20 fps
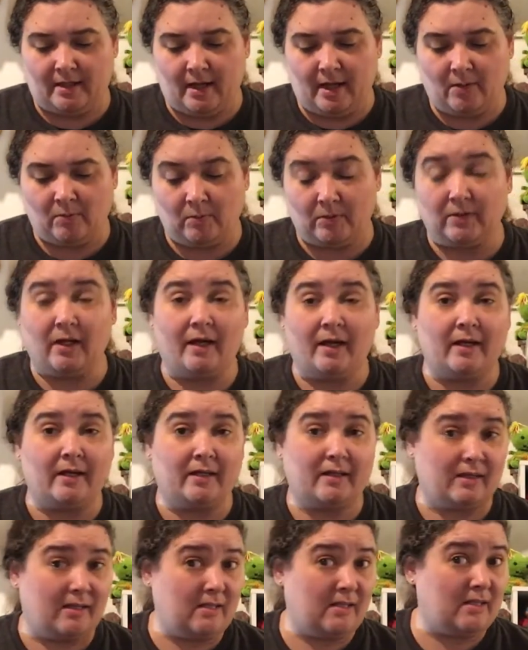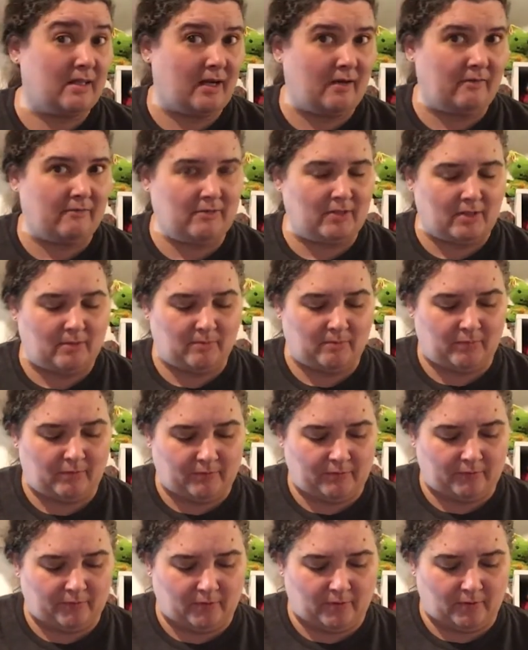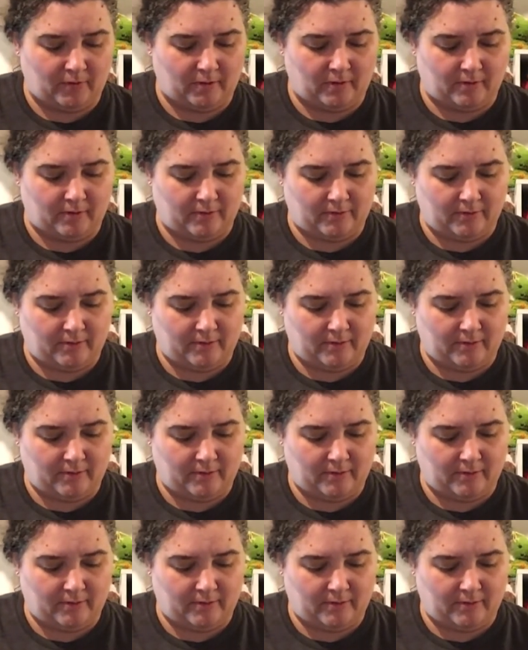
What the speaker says: I would like to have done before